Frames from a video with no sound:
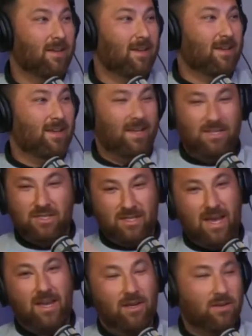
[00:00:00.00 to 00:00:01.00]
it just
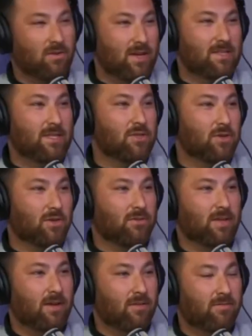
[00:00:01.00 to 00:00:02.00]
had a crazy trickle
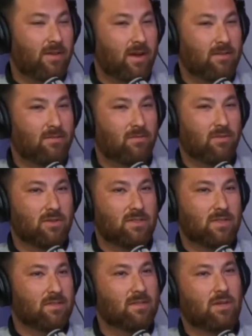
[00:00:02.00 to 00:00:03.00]
down effect
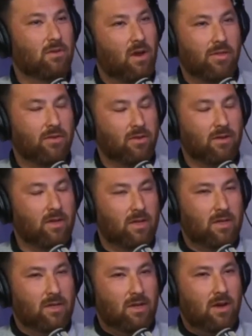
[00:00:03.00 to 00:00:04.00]
versus, other
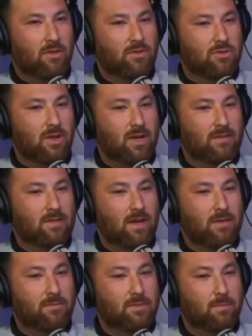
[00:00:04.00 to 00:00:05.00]
trying
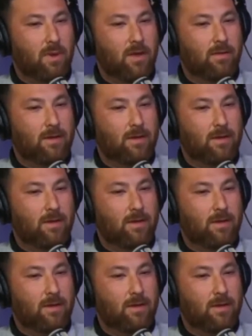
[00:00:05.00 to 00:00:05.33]
times. But,